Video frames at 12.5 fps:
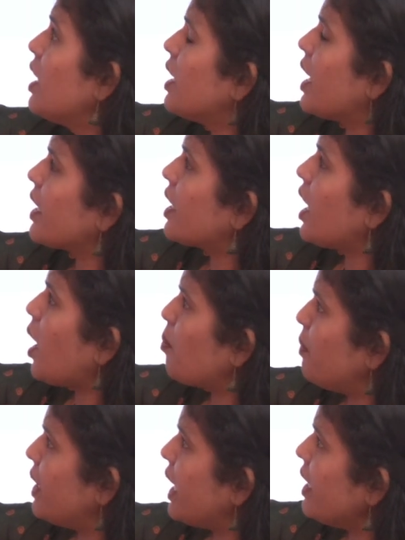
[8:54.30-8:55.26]
Like
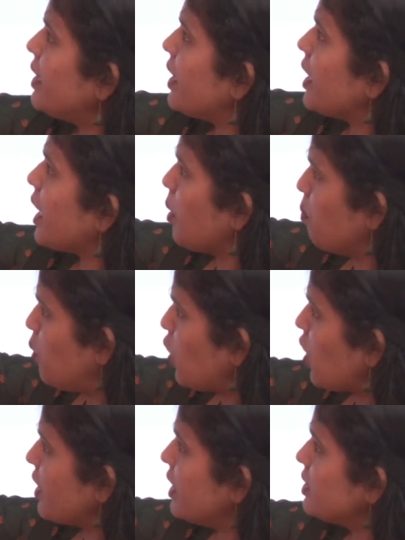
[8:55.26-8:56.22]
update
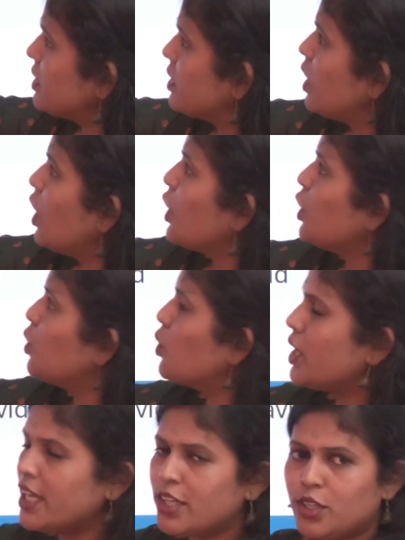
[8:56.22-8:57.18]
employees,
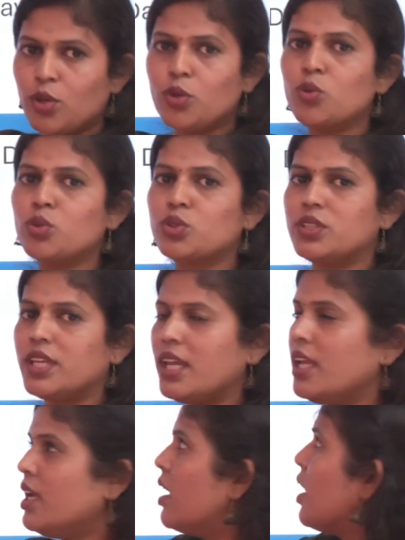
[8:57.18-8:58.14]
you need to use
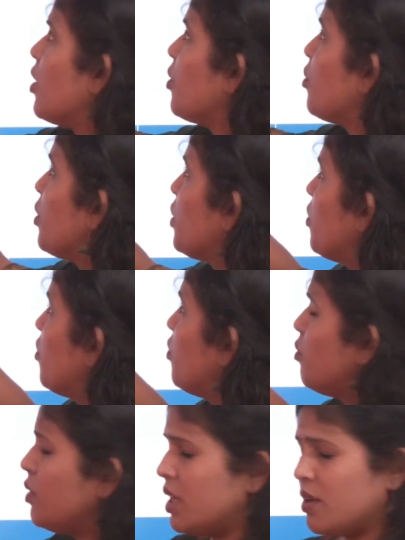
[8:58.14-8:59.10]
the
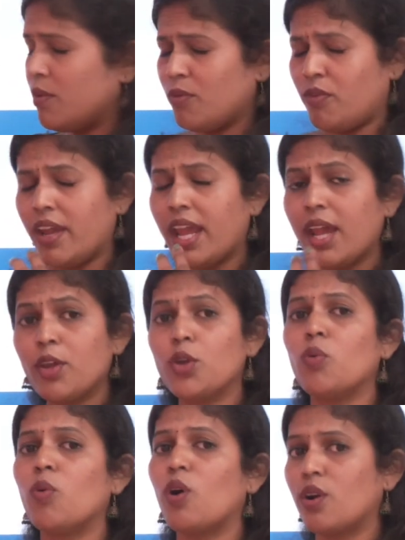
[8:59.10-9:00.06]
in where
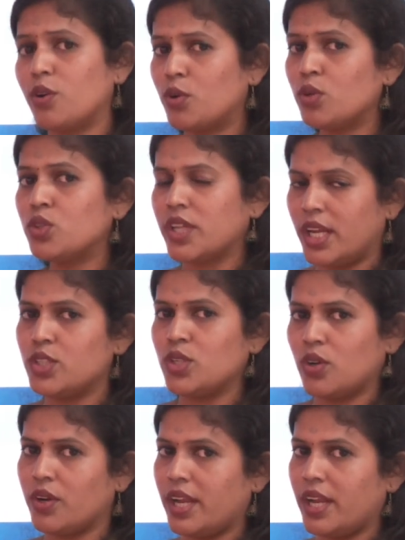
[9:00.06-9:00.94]
you want to change your